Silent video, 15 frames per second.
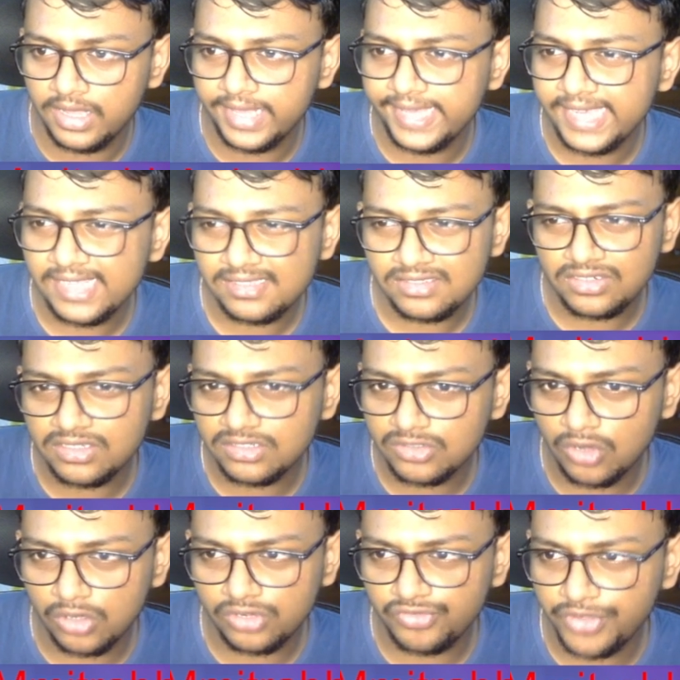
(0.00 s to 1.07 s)
h3 is
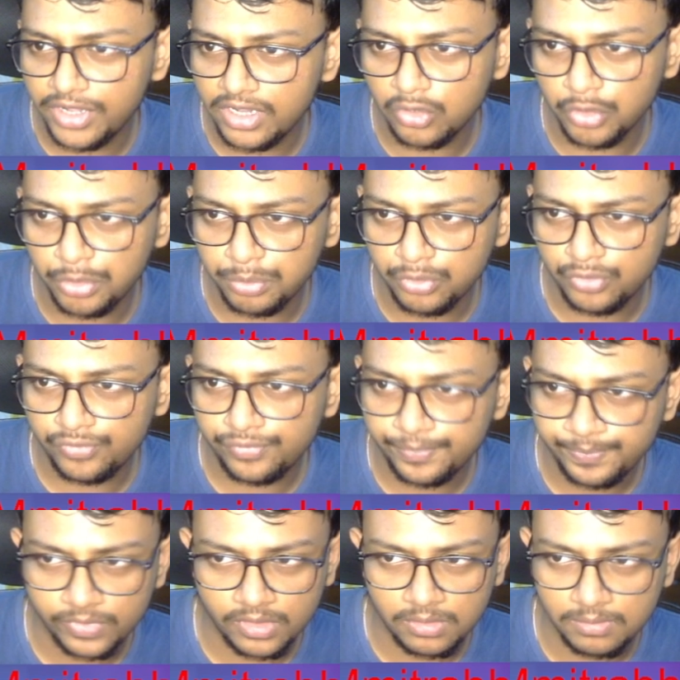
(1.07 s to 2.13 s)
not really a good move,
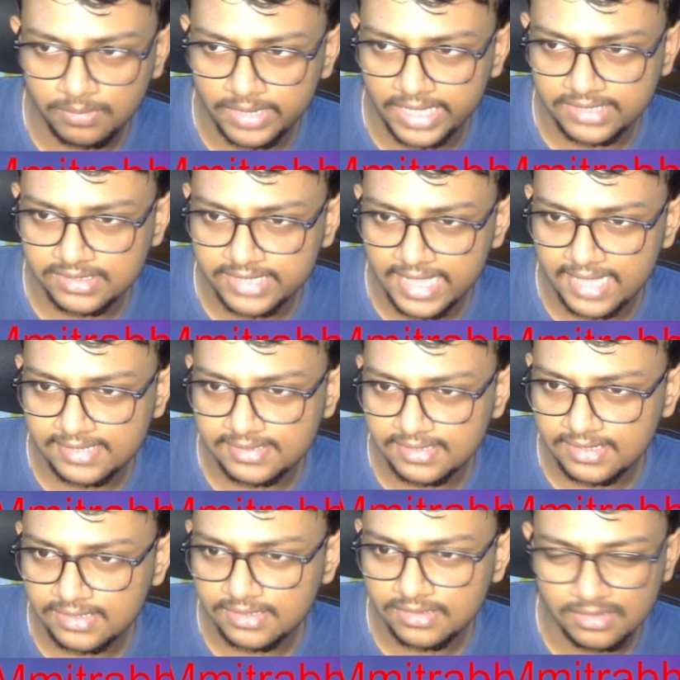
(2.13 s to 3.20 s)
like this castle.
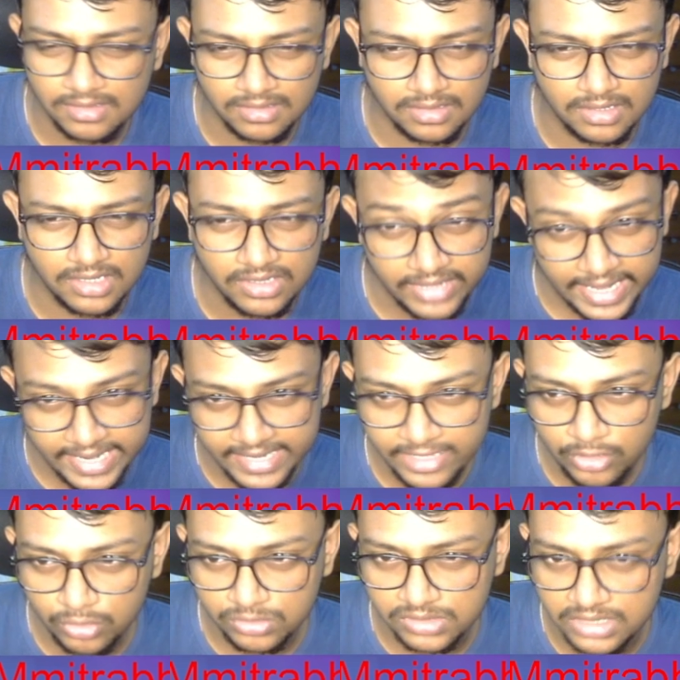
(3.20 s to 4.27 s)
Then he
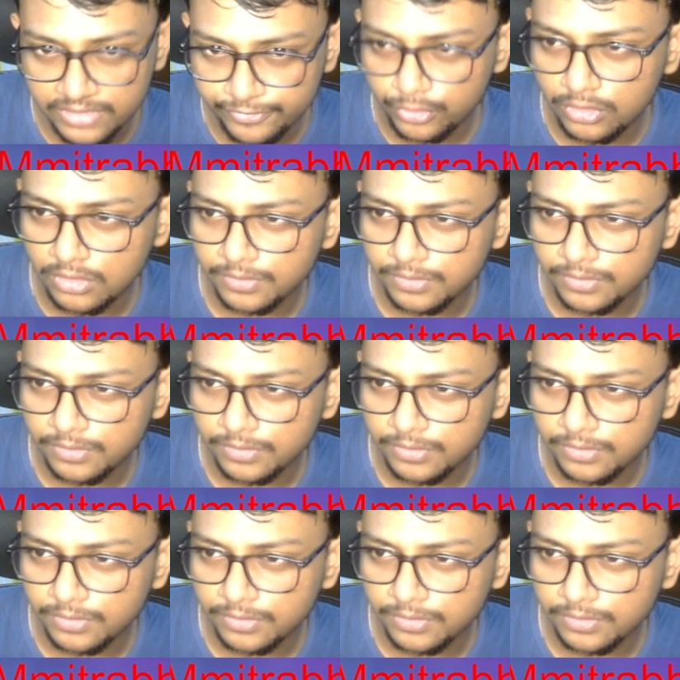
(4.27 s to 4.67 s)
goes c4.